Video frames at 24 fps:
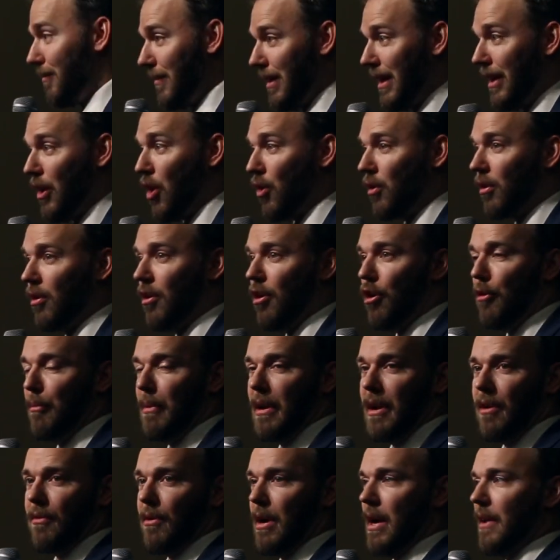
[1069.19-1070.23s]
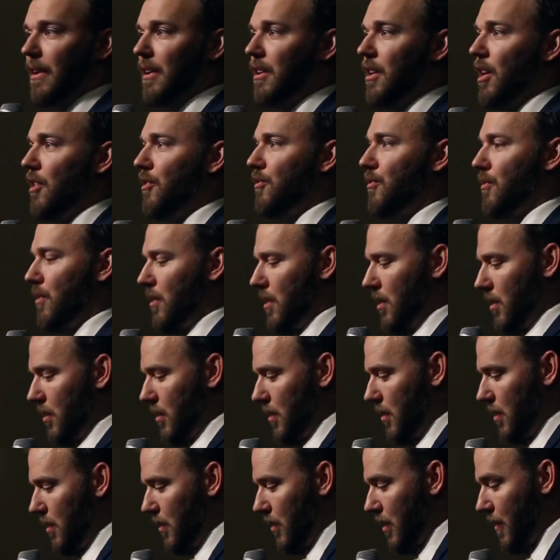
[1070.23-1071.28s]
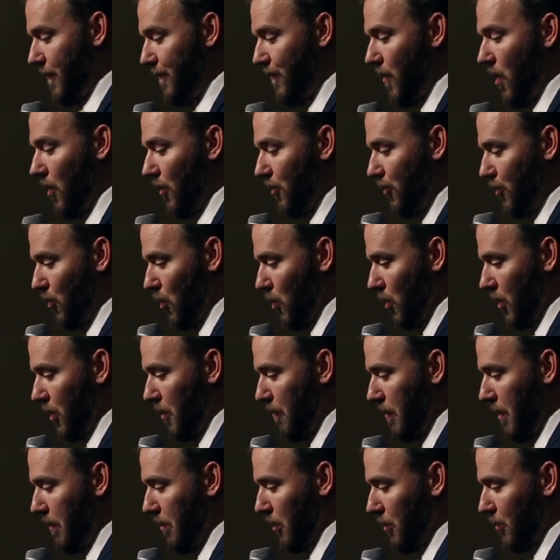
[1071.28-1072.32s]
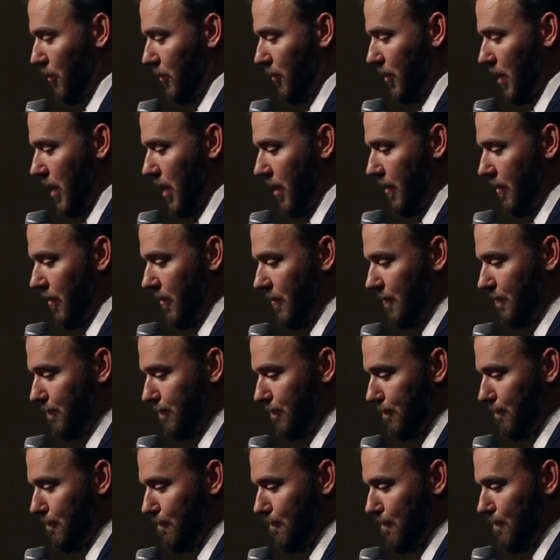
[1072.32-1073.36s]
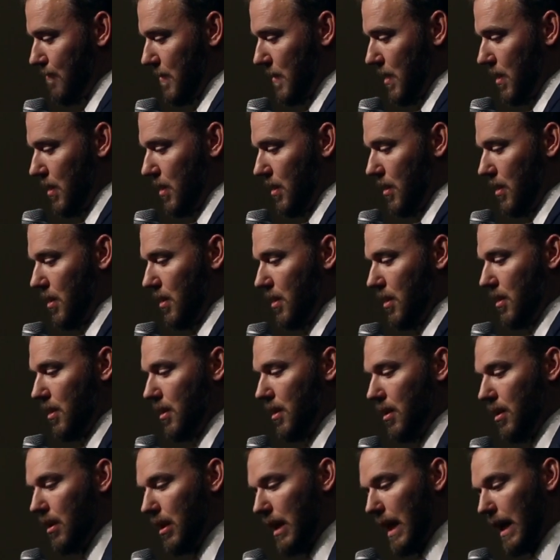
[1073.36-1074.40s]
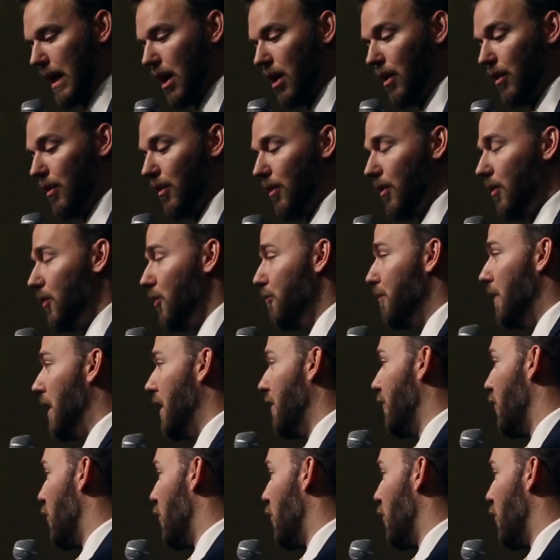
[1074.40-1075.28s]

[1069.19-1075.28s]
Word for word: in Oklahoma and around the country that fall short of the biblical standard. Like a, you may